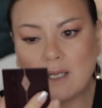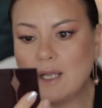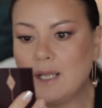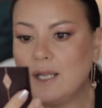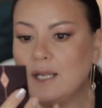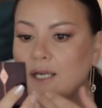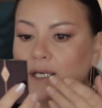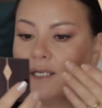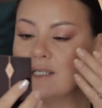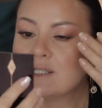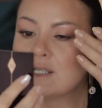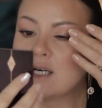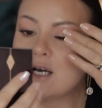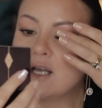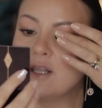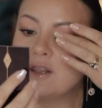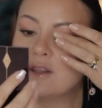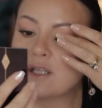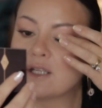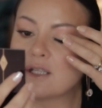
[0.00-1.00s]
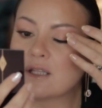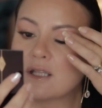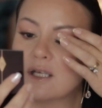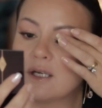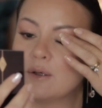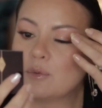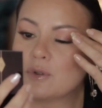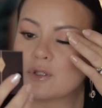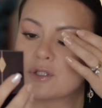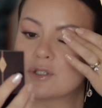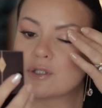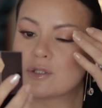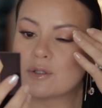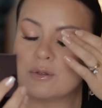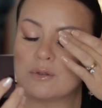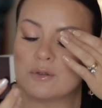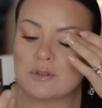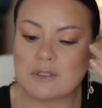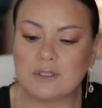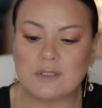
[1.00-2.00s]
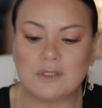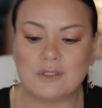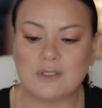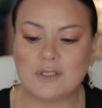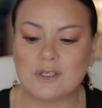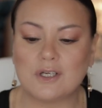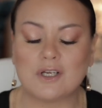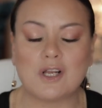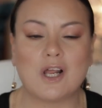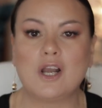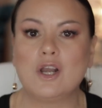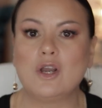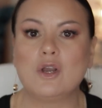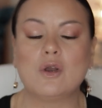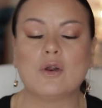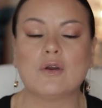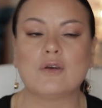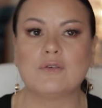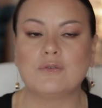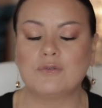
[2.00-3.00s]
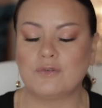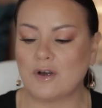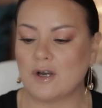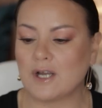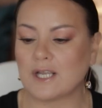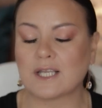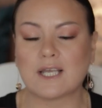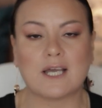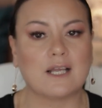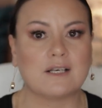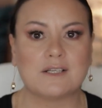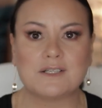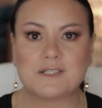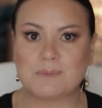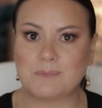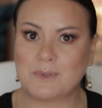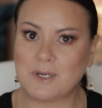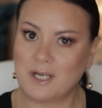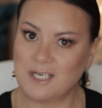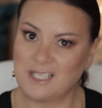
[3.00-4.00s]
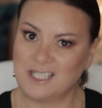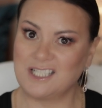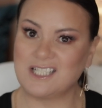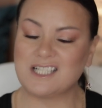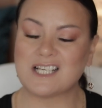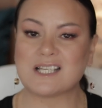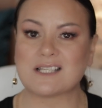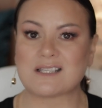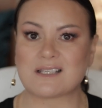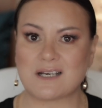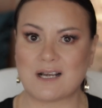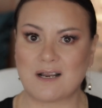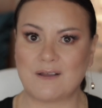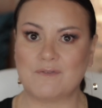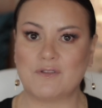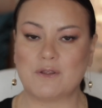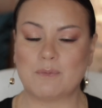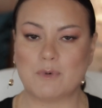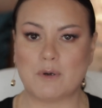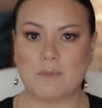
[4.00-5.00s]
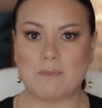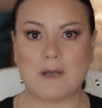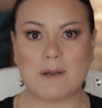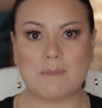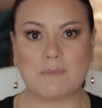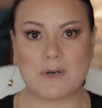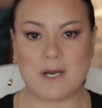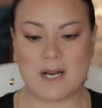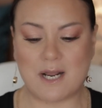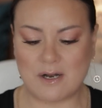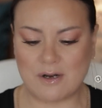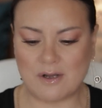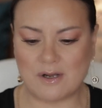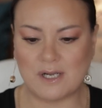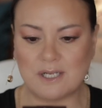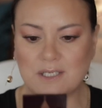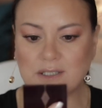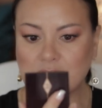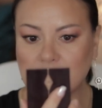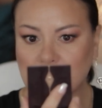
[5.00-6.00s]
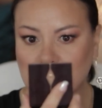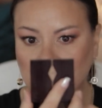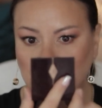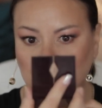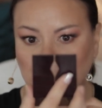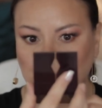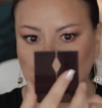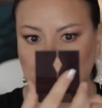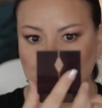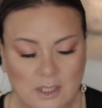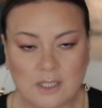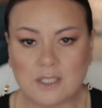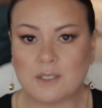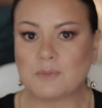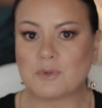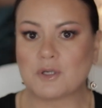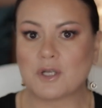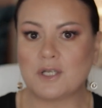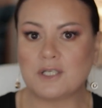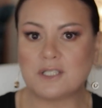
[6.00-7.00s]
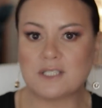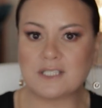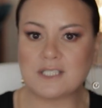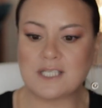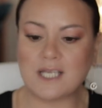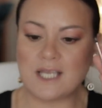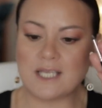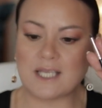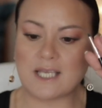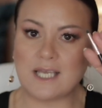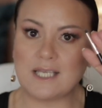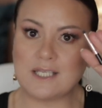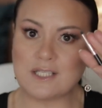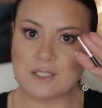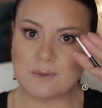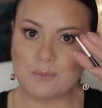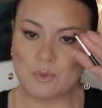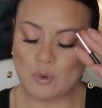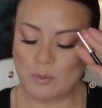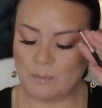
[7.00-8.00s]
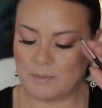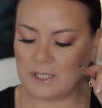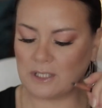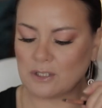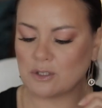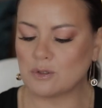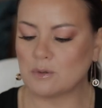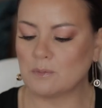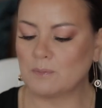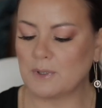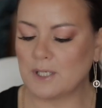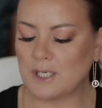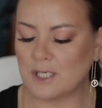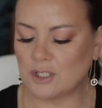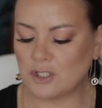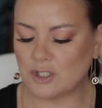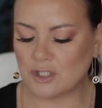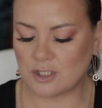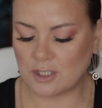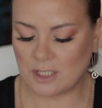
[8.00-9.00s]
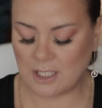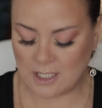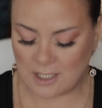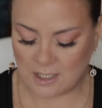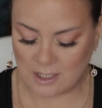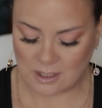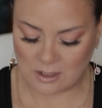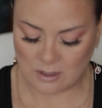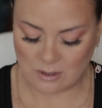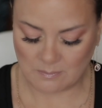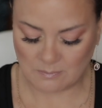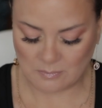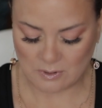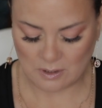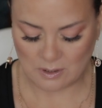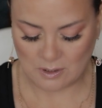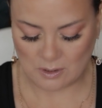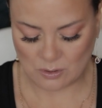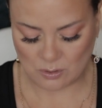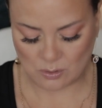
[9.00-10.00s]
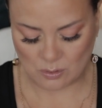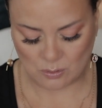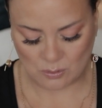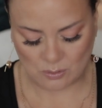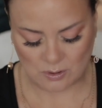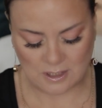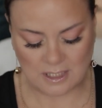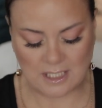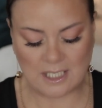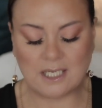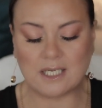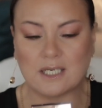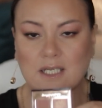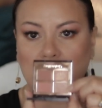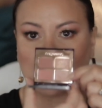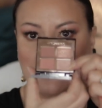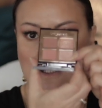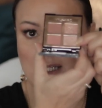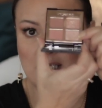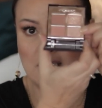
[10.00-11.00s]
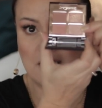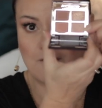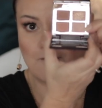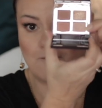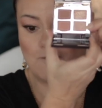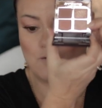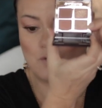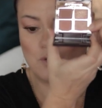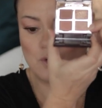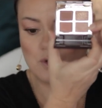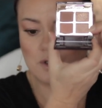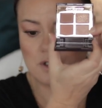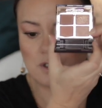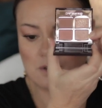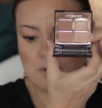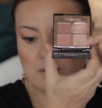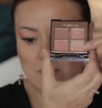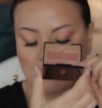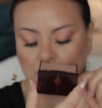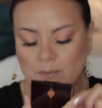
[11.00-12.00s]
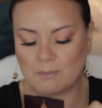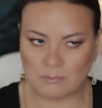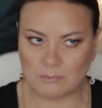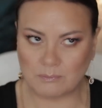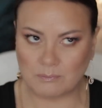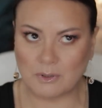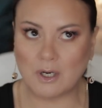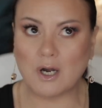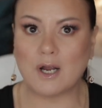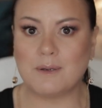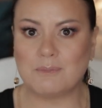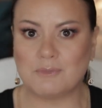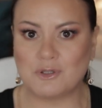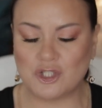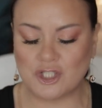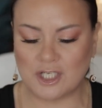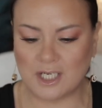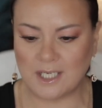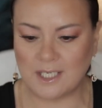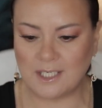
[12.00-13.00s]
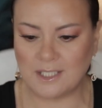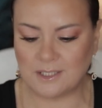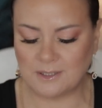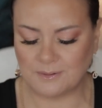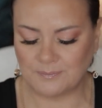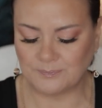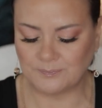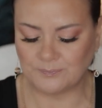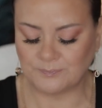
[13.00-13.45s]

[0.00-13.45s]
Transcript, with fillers: And I think they would suit a lot of eye colours, but I just love them on my brown eyes. Then I'm going to take a small pencil brush, and I'm going to take the first prime shade